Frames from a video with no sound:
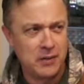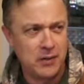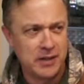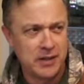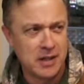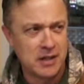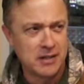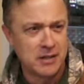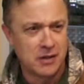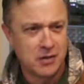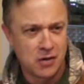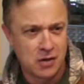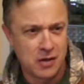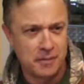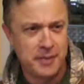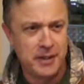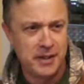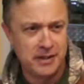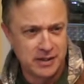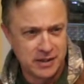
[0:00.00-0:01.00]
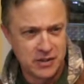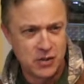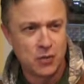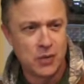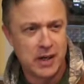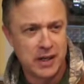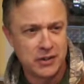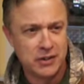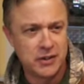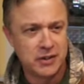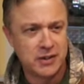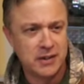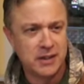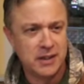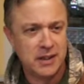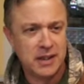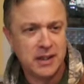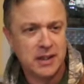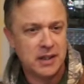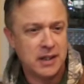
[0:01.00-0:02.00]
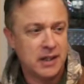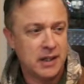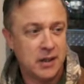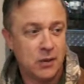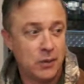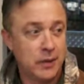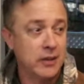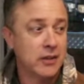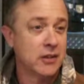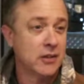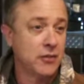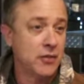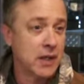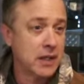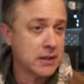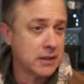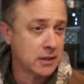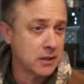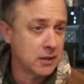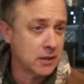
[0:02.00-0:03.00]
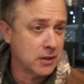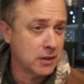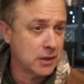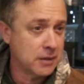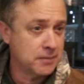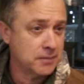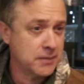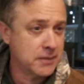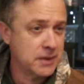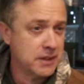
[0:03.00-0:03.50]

We thought the car would be in this direction, and we couldn't find the car.